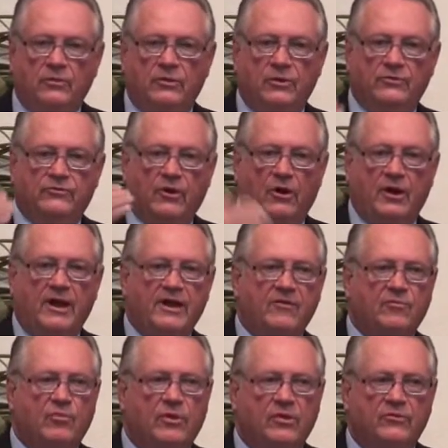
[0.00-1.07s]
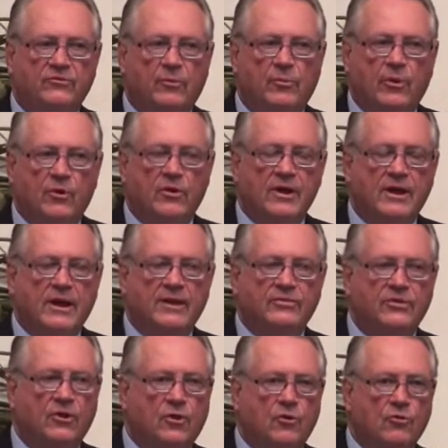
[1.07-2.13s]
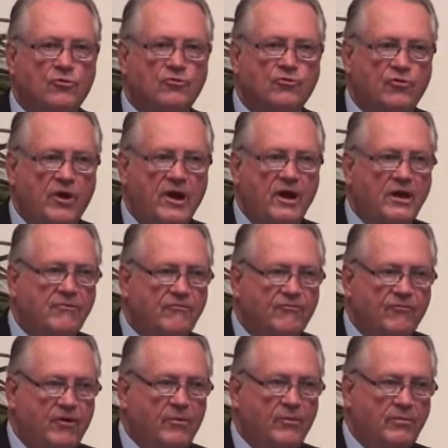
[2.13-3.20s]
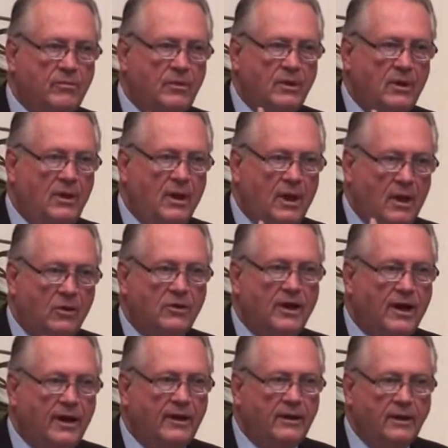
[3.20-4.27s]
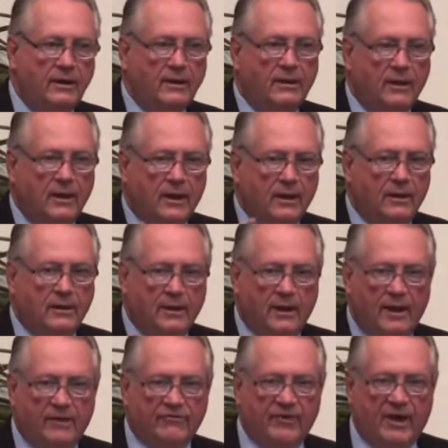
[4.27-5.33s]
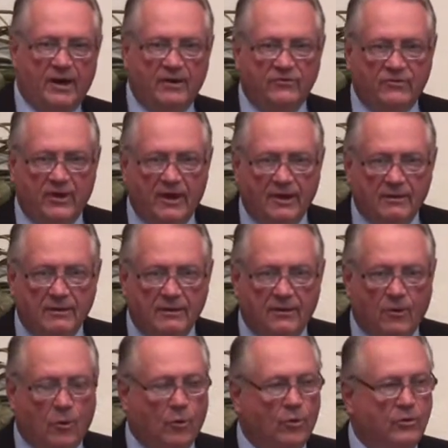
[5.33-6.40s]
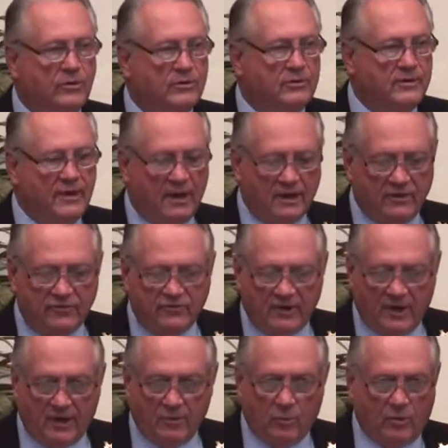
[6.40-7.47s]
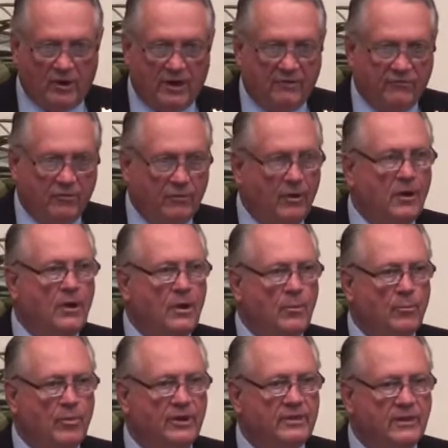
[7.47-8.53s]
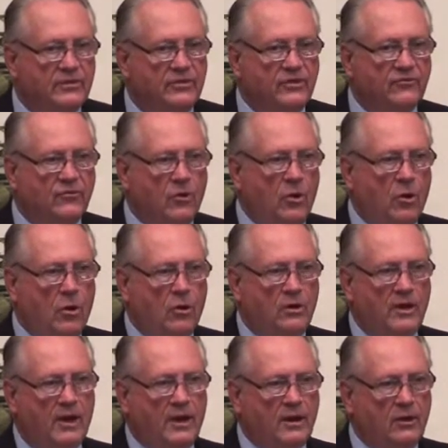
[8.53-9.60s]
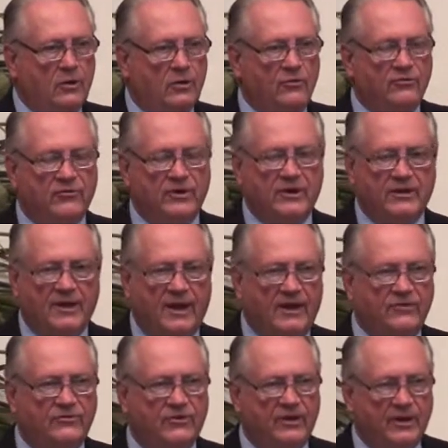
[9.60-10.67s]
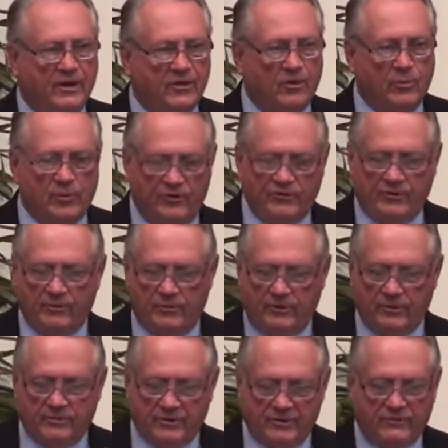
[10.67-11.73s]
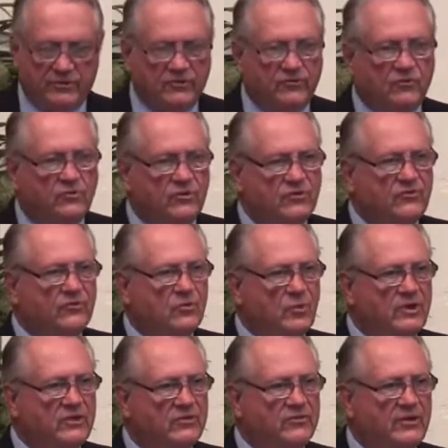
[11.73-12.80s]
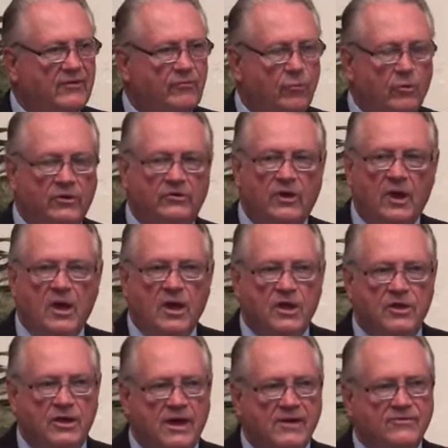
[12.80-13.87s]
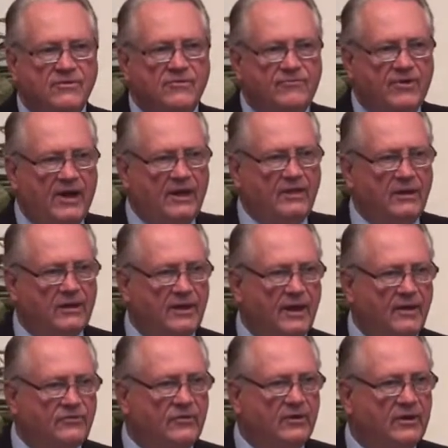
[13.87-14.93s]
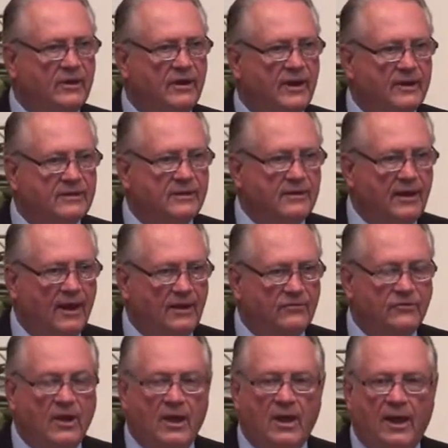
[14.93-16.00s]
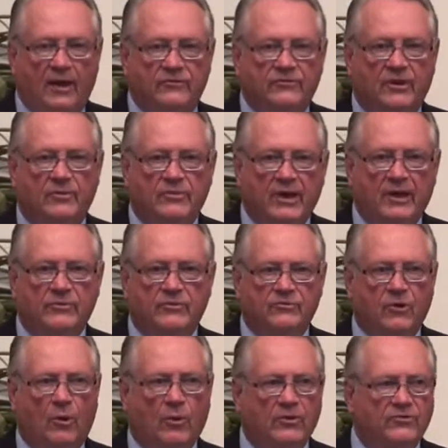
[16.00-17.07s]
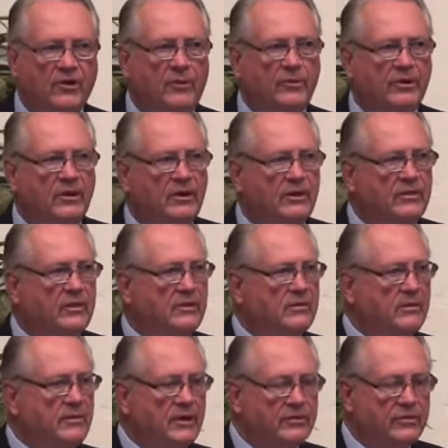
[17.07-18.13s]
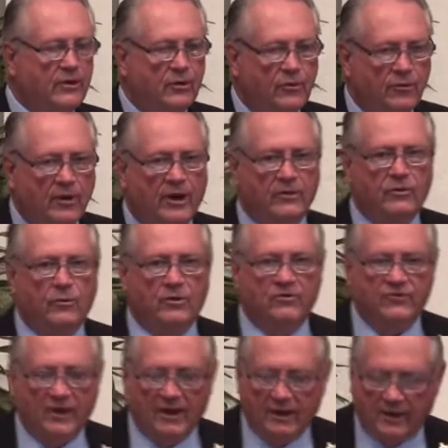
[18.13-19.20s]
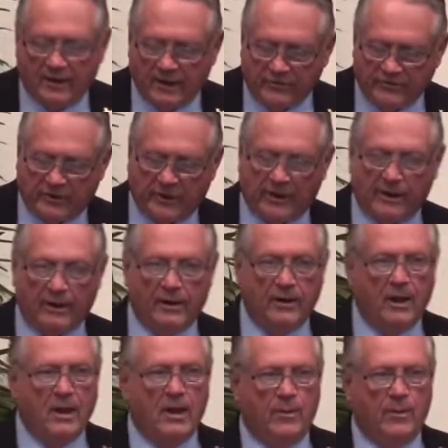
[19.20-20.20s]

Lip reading: The Tsarnaev brothers apparently got their training from Al-Qaeda in Afghanistan or Dagestan, whatever. But this all kind of loosely ties together. But this is the way this stuff works. You have to find the dots and connect the dots. And sometimes there's always somebody going to get there and try and do a second guessing on it.